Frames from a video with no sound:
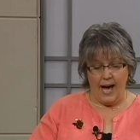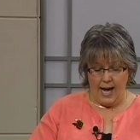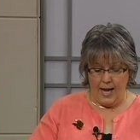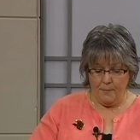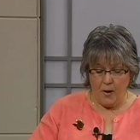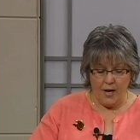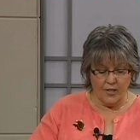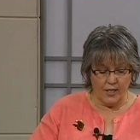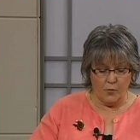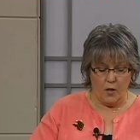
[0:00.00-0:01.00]
I
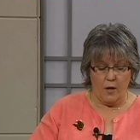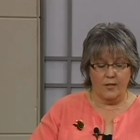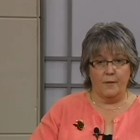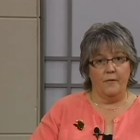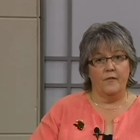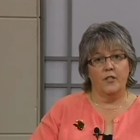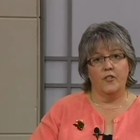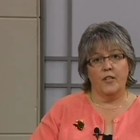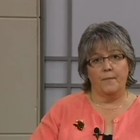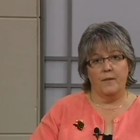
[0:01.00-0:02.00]
project will also be
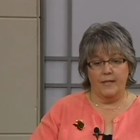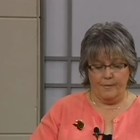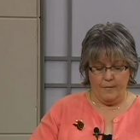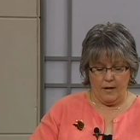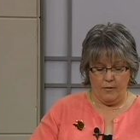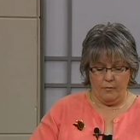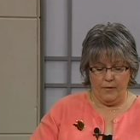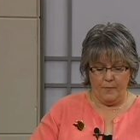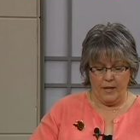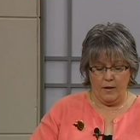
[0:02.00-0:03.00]
finished up this month.
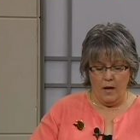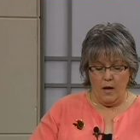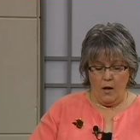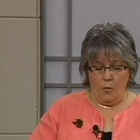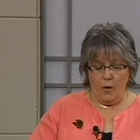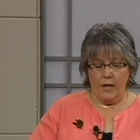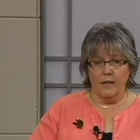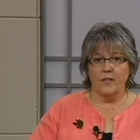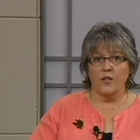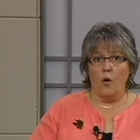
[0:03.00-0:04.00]
We've been working
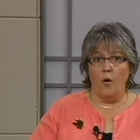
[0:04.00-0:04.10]
so